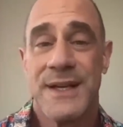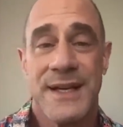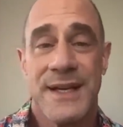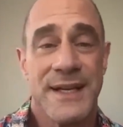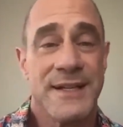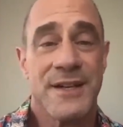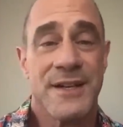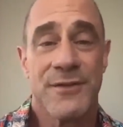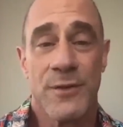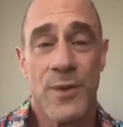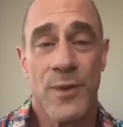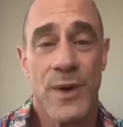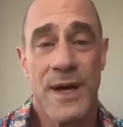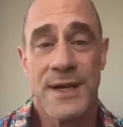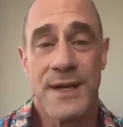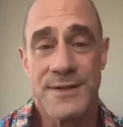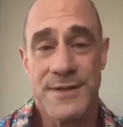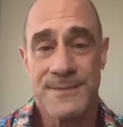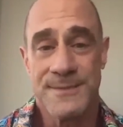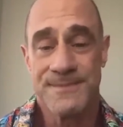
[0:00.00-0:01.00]
in different
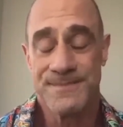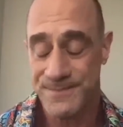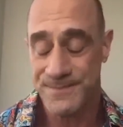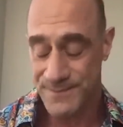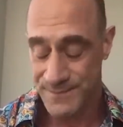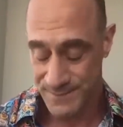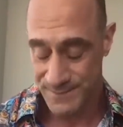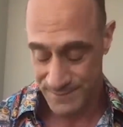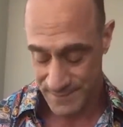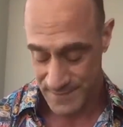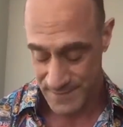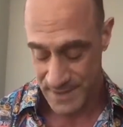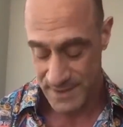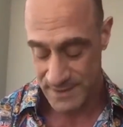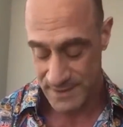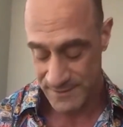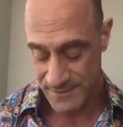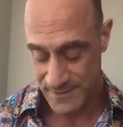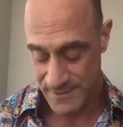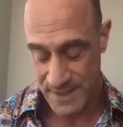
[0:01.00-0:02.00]
ways
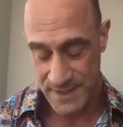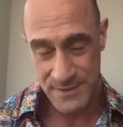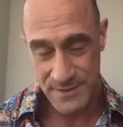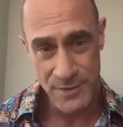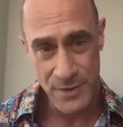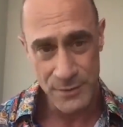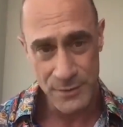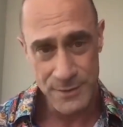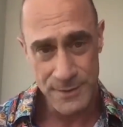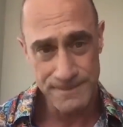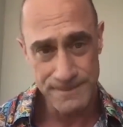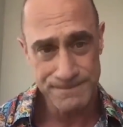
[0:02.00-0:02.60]
than the days of old.